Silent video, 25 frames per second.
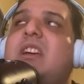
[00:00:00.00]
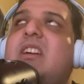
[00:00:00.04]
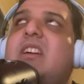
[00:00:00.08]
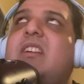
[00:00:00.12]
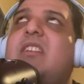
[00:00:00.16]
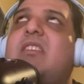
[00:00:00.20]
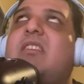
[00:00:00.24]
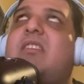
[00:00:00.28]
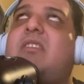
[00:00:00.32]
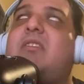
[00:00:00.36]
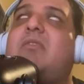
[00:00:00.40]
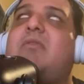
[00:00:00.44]

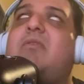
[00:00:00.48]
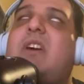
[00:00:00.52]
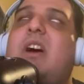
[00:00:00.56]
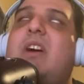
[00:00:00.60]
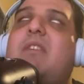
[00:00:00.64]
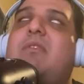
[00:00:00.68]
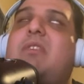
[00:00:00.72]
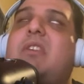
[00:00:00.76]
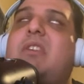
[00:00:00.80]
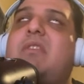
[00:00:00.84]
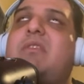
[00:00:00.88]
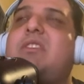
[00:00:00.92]
or
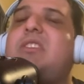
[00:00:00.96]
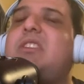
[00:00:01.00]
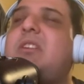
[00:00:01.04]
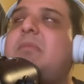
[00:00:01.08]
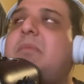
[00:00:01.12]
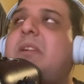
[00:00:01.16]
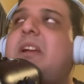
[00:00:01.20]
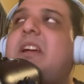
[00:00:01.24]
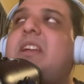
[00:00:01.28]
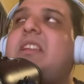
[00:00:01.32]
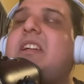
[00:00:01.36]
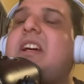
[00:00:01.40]
5, whatever,
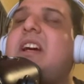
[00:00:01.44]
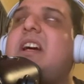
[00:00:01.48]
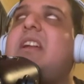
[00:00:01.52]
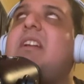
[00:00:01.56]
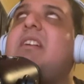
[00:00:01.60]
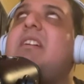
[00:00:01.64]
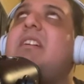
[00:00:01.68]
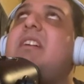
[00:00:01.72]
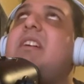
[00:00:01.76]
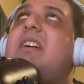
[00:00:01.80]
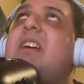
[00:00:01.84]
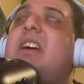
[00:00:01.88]
something like
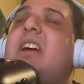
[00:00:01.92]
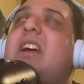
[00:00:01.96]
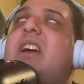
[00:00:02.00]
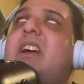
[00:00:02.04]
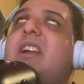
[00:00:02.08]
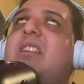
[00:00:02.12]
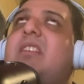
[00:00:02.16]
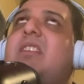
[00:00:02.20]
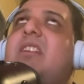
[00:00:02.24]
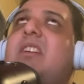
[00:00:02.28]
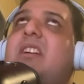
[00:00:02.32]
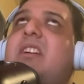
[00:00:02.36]
that.
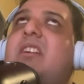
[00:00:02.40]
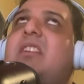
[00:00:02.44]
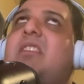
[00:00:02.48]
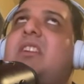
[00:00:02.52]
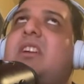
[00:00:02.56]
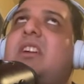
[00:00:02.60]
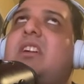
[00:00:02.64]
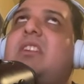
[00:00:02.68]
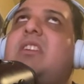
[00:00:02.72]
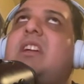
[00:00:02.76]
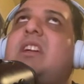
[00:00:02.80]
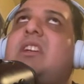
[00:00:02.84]
And
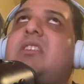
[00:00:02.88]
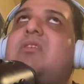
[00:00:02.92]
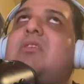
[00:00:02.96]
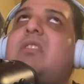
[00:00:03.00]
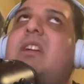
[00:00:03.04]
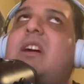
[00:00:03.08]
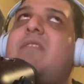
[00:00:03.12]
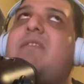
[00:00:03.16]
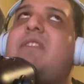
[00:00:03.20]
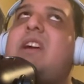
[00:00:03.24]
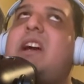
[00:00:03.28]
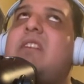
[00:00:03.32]
they still
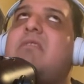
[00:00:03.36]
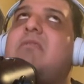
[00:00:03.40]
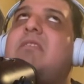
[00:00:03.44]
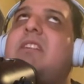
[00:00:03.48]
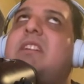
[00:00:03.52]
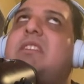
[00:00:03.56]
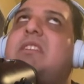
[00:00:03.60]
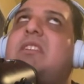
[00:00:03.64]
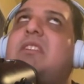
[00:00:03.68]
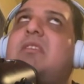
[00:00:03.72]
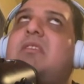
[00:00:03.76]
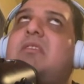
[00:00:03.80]
have 9
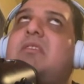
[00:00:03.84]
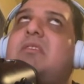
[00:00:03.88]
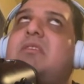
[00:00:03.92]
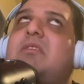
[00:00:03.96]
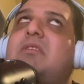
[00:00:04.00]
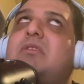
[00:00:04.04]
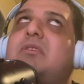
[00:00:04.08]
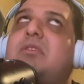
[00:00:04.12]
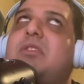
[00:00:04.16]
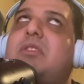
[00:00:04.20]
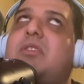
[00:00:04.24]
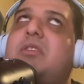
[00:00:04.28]
wins, though.
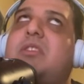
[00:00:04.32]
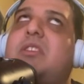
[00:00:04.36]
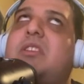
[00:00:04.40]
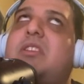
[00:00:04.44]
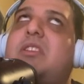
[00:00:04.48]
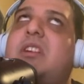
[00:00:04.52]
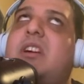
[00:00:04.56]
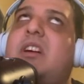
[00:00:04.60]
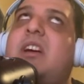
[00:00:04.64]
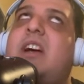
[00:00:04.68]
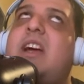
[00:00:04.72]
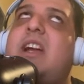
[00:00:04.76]
So
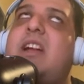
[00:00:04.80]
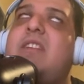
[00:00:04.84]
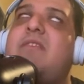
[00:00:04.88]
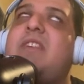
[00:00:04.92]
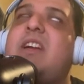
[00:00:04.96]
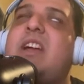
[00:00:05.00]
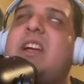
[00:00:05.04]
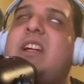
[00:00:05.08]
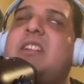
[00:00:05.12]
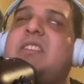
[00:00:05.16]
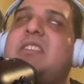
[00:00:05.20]
they're ahead of Vegas